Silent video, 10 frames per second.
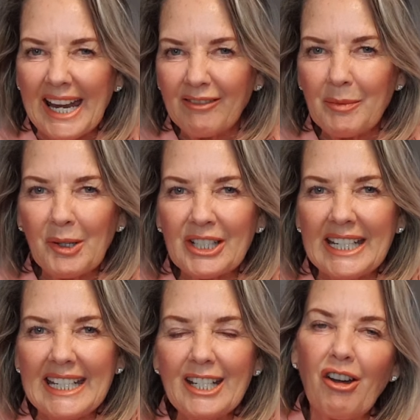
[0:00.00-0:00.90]

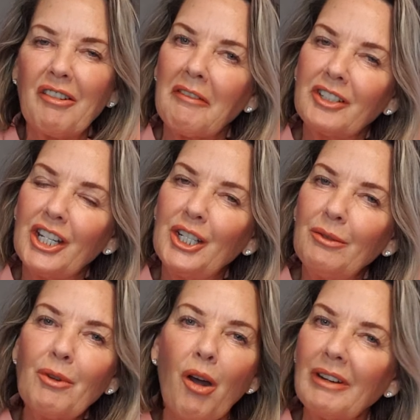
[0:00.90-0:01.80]
Everybody, or
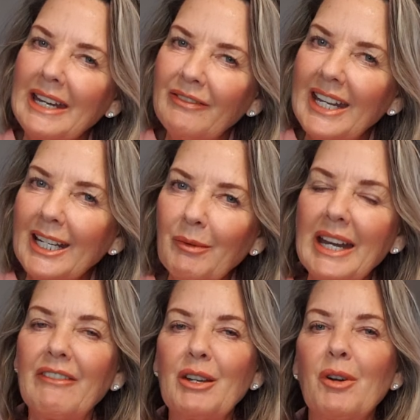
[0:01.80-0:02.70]
afternoon or evening,
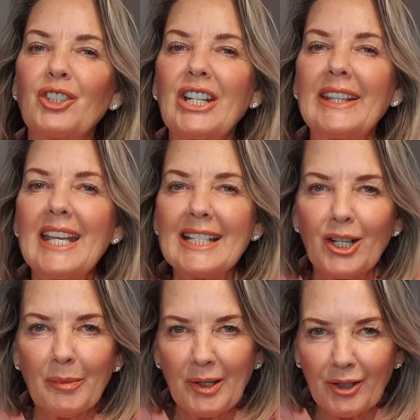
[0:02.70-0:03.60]
whenever you're watching this,
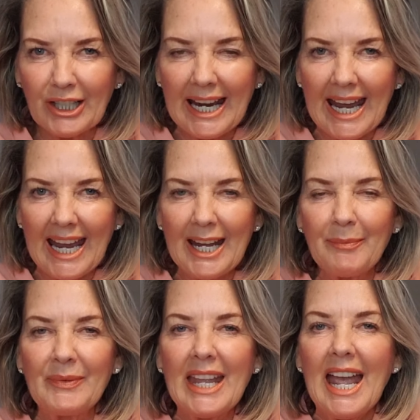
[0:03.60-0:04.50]
hope you're okay.
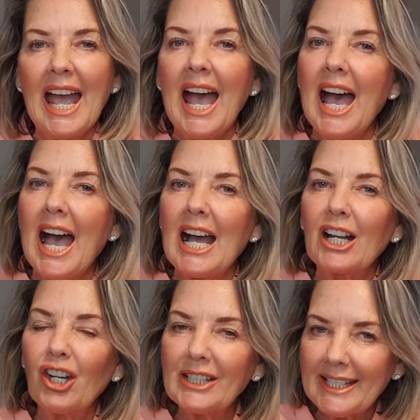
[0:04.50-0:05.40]

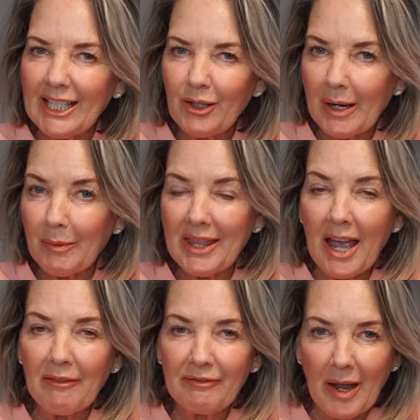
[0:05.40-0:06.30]
Continuing with
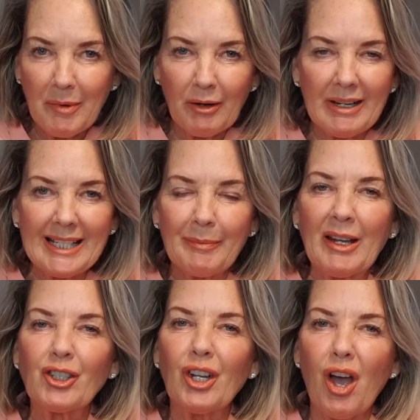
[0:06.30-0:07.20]
our February
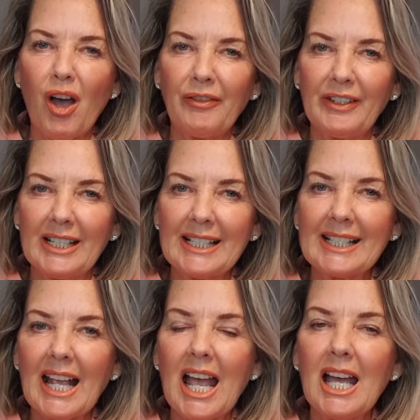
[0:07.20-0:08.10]
special
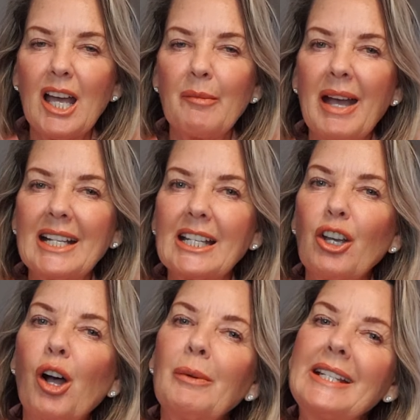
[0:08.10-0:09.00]
offers, as I
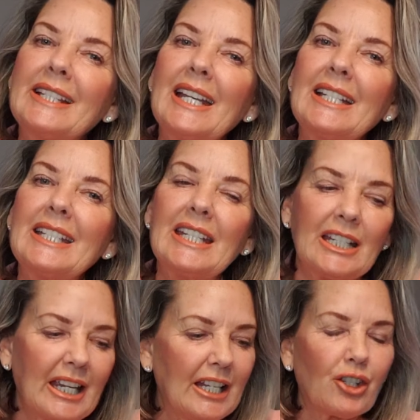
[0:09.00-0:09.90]
always say to you,
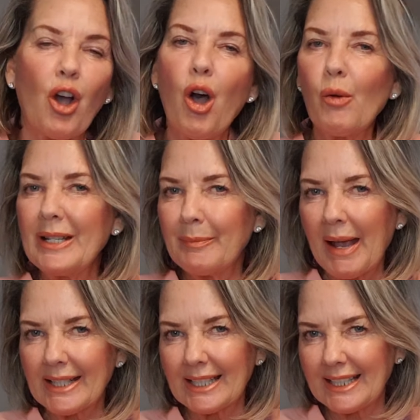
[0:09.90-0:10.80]
it's always
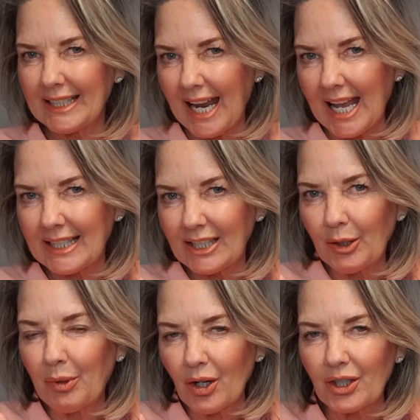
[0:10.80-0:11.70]
better to get your
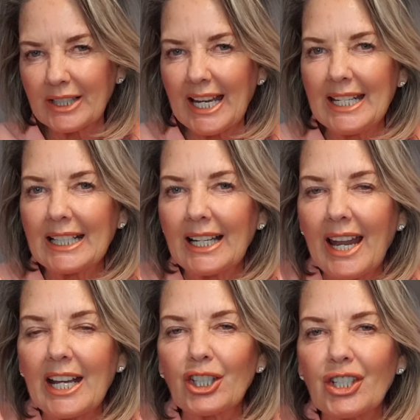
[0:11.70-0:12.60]
products in a
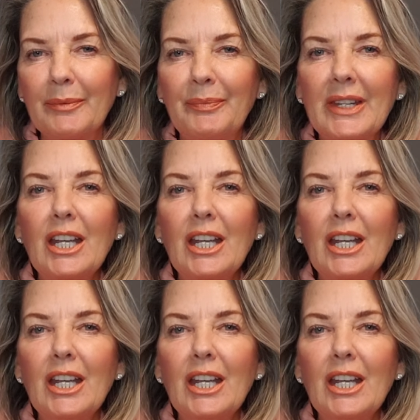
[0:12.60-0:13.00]
collection.